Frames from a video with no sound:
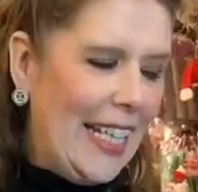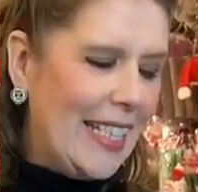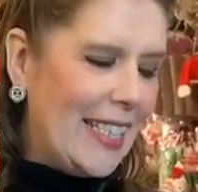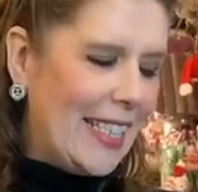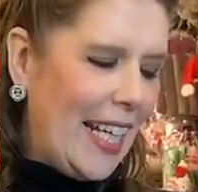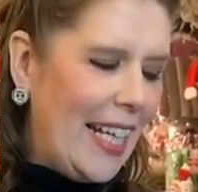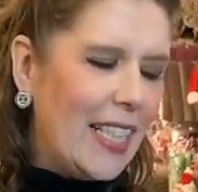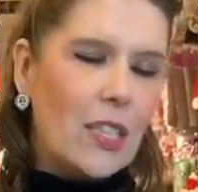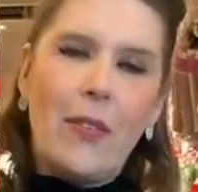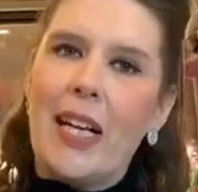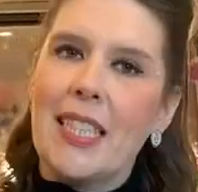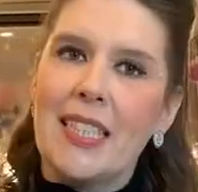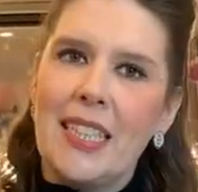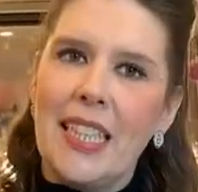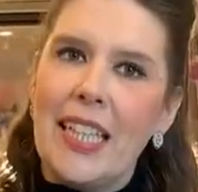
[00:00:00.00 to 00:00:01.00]
insight into
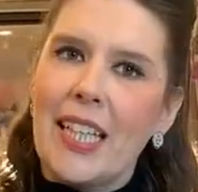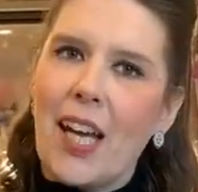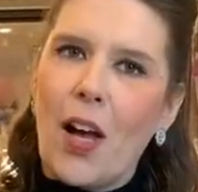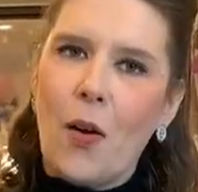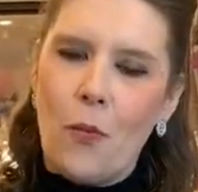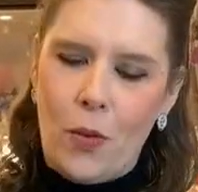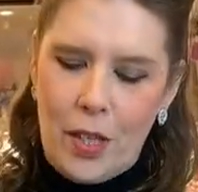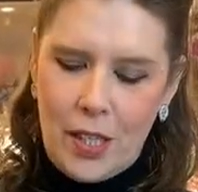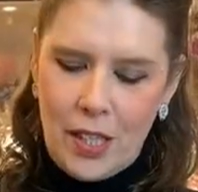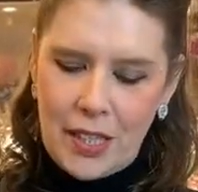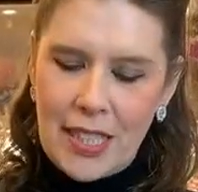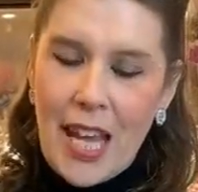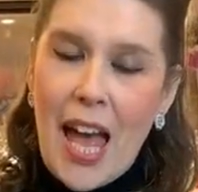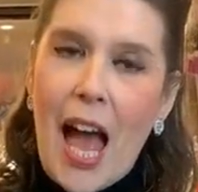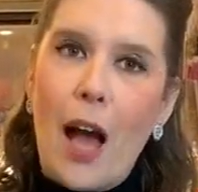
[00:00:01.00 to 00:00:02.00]
our silicone
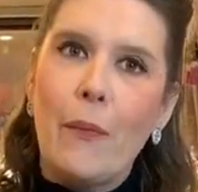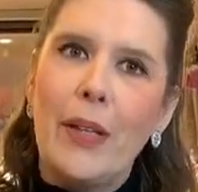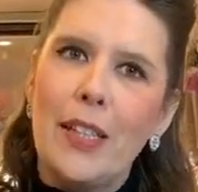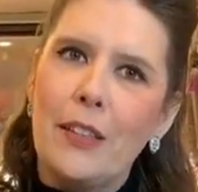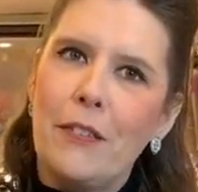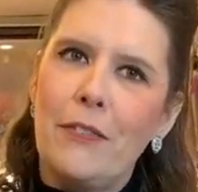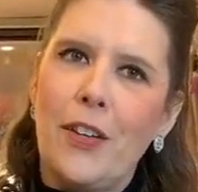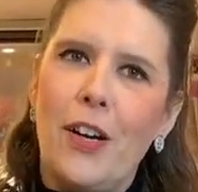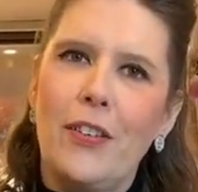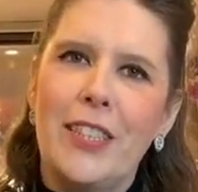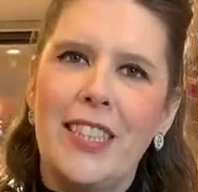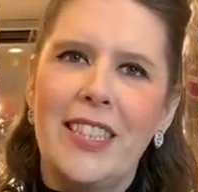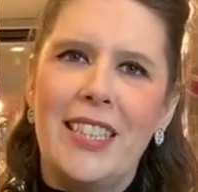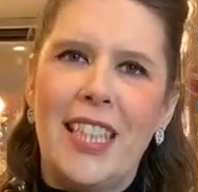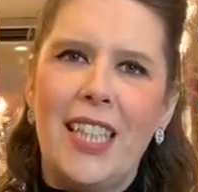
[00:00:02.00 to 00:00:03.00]
world. And we look
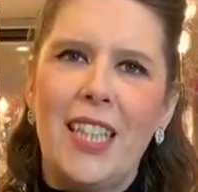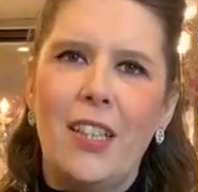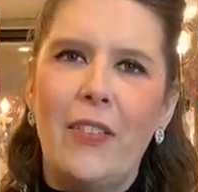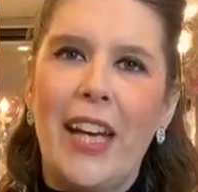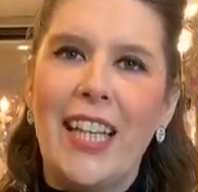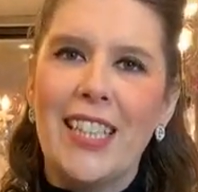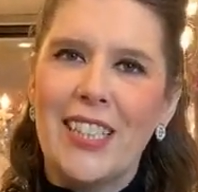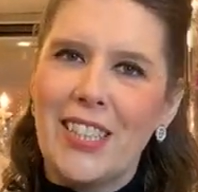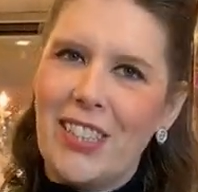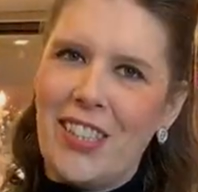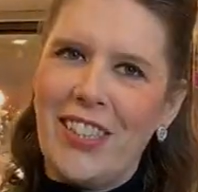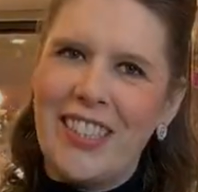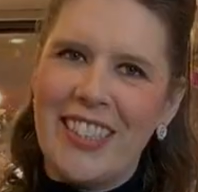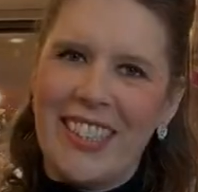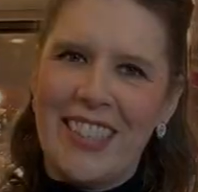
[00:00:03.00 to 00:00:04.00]
forward to seeing you in store